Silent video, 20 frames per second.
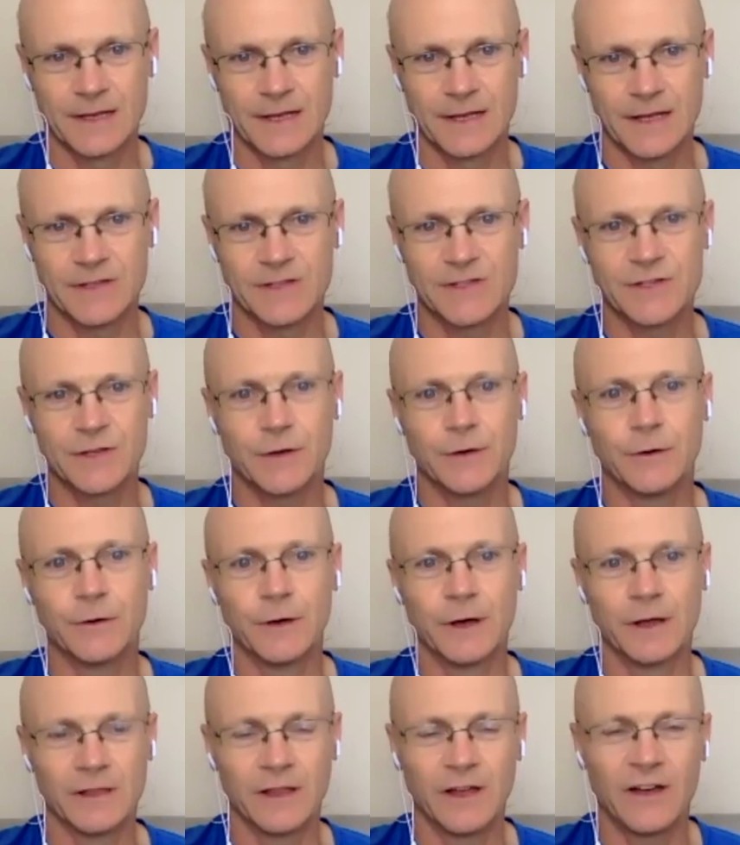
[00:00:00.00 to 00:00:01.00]
And so
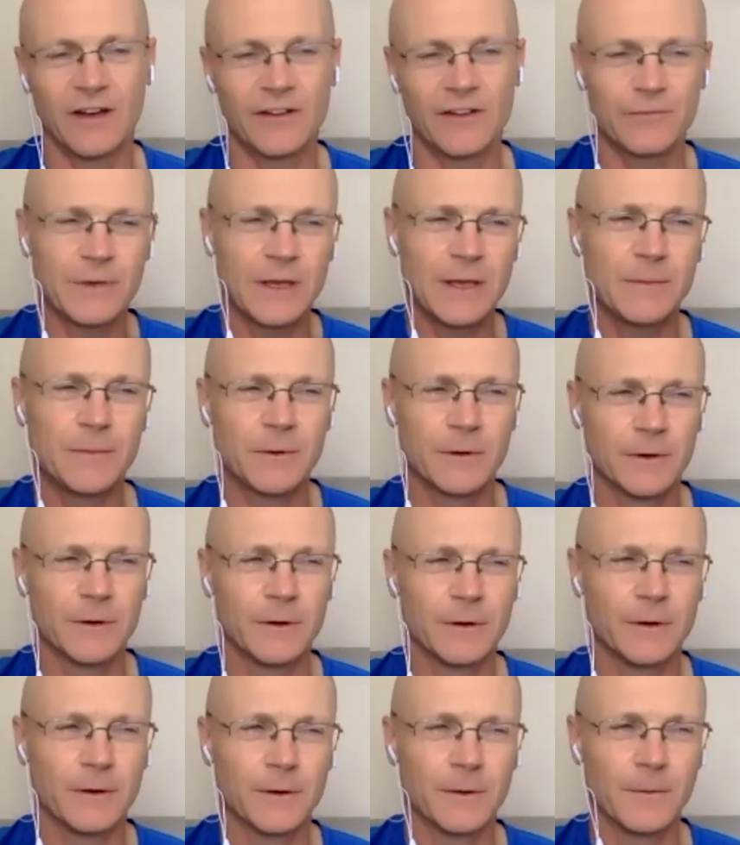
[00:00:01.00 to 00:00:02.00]
a lot of
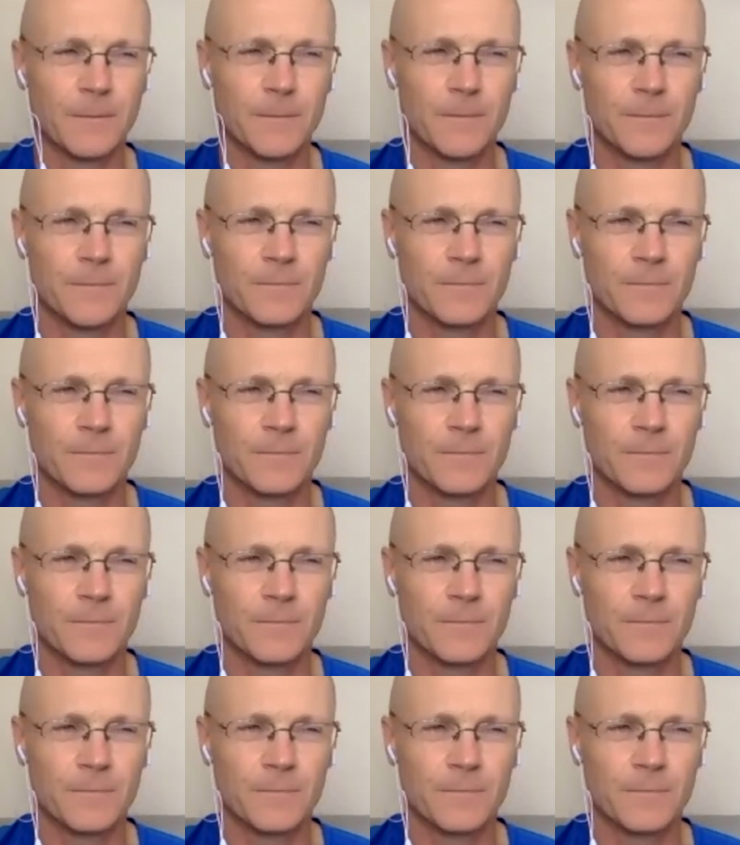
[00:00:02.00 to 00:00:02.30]
people